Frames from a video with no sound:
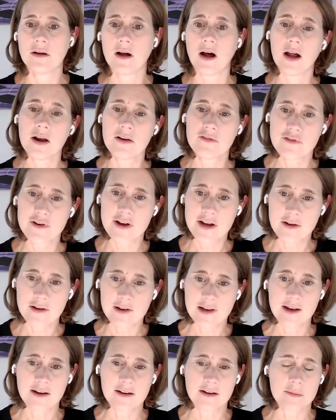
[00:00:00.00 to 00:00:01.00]

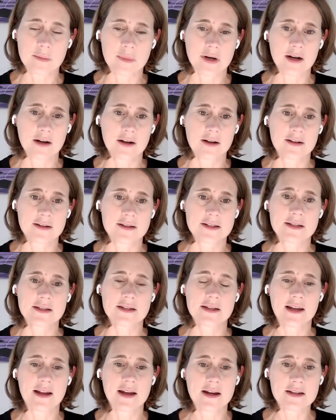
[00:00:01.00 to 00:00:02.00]
unregulated markets
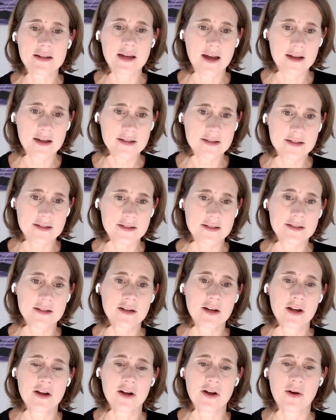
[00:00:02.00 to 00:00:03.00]
like Texas,
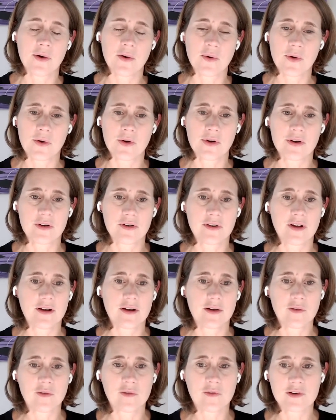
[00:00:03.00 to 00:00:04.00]
or
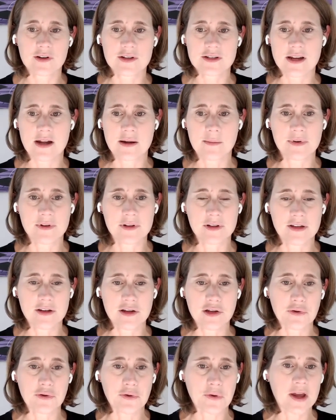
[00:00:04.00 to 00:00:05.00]
for example in
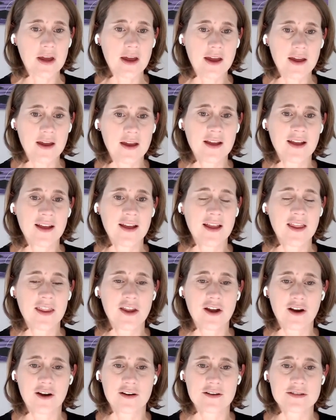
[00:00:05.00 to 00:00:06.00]
the UK,
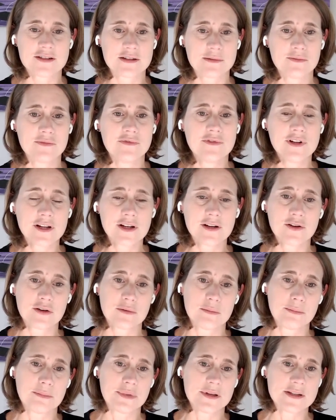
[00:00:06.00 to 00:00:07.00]
there are some really good
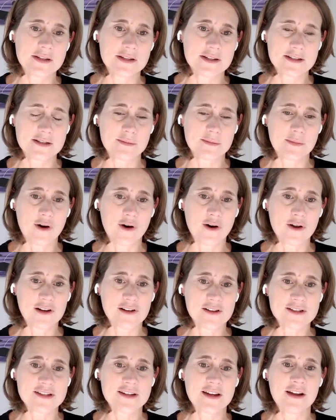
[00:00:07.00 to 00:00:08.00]
business
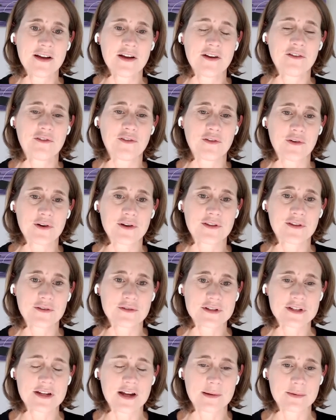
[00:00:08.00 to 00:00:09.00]
models for
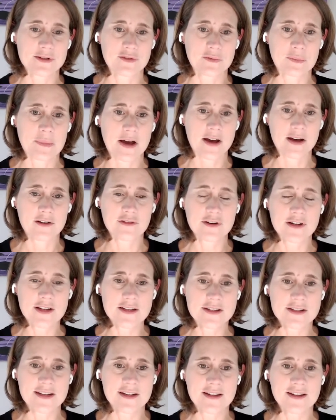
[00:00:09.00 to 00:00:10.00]
those types of
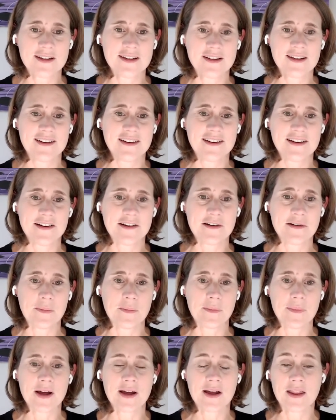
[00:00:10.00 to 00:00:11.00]
batteries.
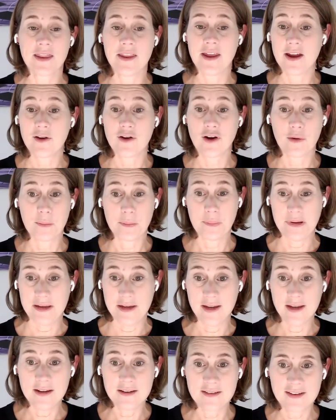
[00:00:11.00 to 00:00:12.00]
They
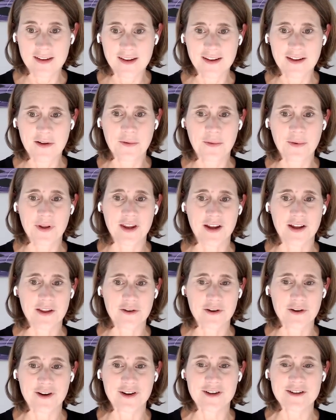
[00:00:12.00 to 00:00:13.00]
compete with
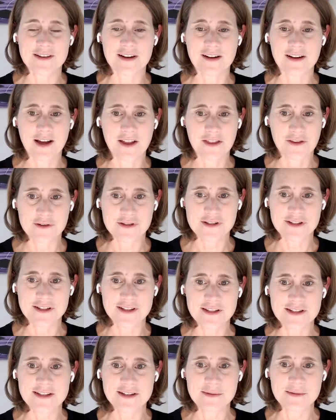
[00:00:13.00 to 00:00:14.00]
other
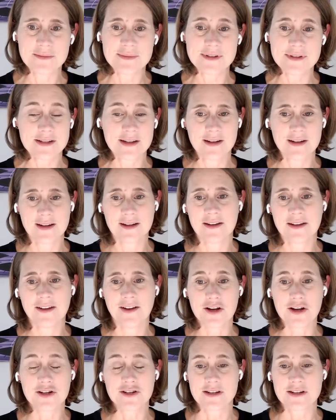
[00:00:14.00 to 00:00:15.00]
systems,
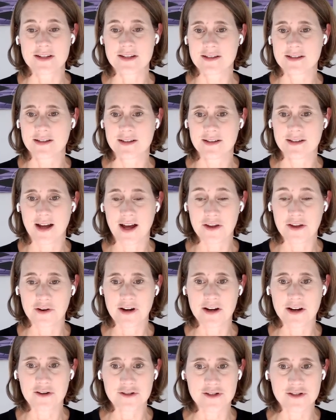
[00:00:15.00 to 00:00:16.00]
not just other
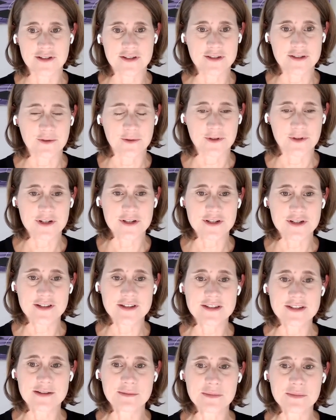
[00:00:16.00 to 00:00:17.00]
energy storage
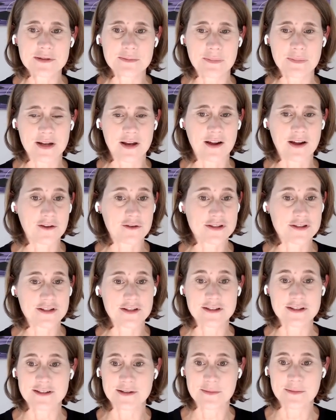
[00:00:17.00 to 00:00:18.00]
systems, but other
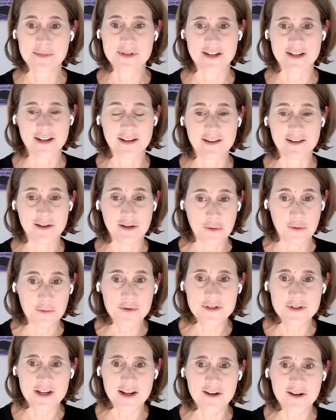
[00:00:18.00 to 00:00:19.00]
systems that
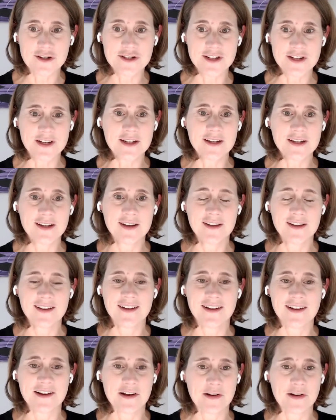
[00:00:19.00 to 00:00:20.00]
use energy.
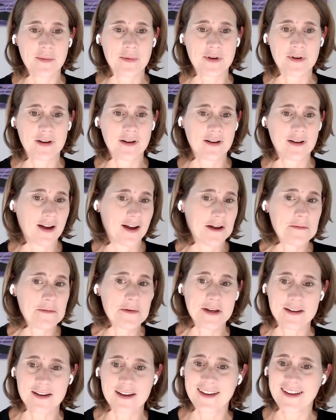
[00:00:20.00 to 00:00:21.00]
I
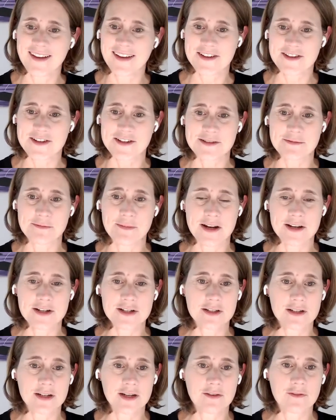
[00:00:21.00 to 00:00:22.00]
mean, just
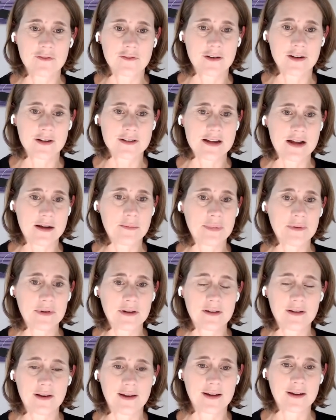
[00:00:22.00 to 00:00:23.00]
mentioning, for
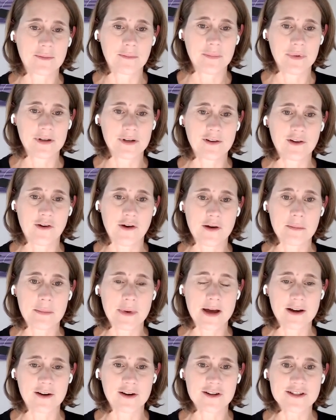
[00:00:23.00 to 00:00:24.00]
example, like Bitcoin
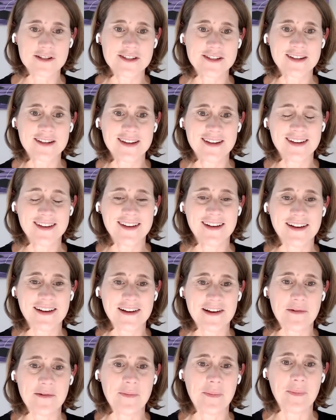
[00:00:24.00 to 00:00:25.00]
miners
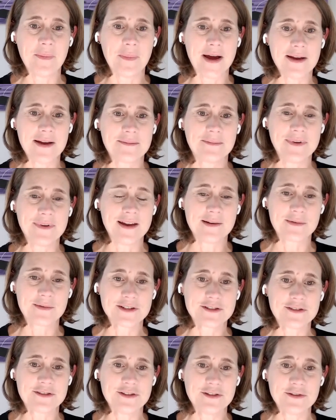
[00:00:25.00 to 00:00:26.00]
might be able
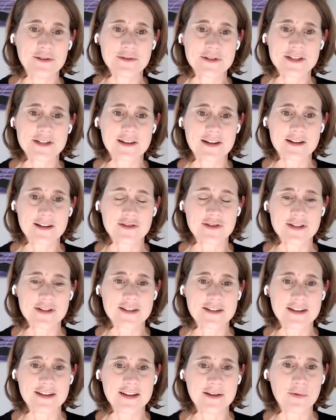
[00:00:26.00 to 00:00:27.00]
to use
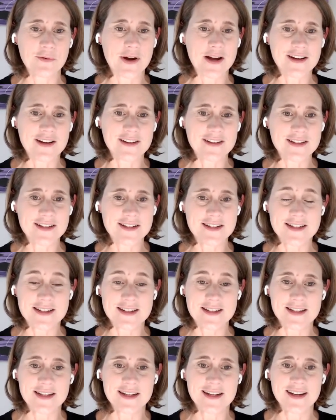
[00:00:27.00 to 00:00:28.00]
electricity while
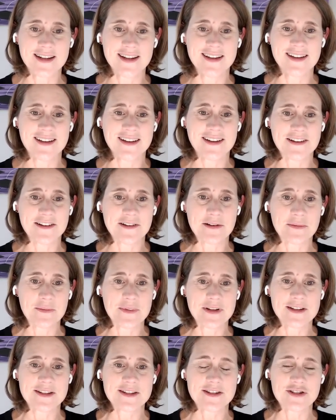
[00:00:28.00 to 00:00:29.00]
it's
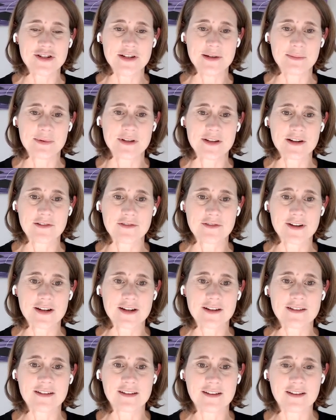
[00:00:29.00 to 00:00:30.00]
cheap in the
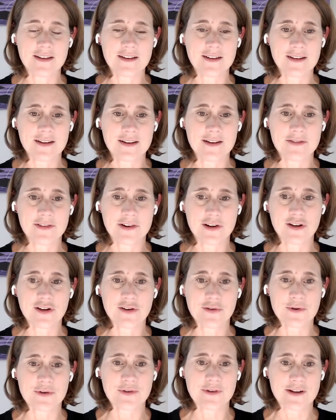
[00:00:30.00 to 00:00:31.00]
grid in a very
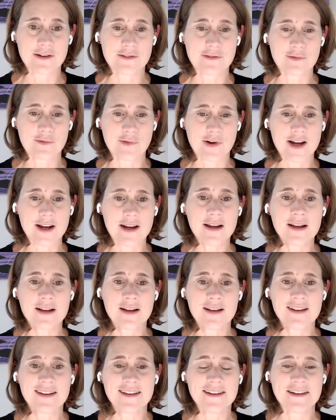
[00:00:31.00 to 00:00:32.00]
lucrative way.
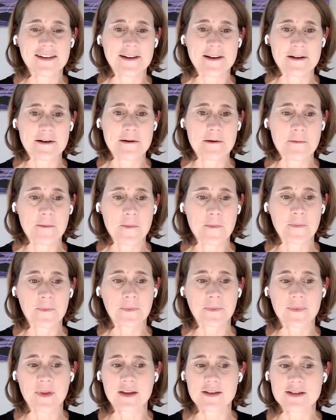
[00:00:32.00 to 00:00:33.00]

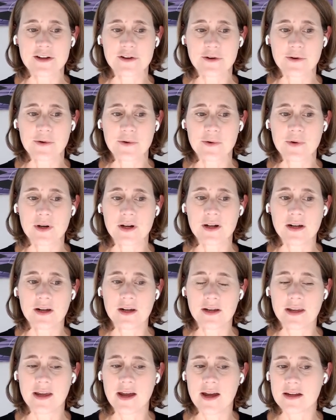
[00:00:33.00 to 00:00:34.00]
So
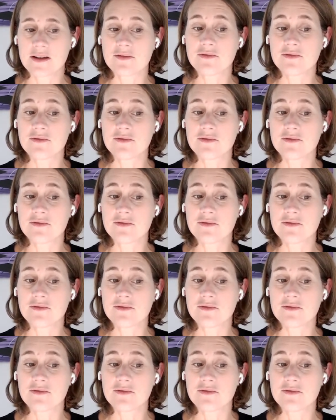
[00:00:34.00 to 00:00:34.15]
yeah, it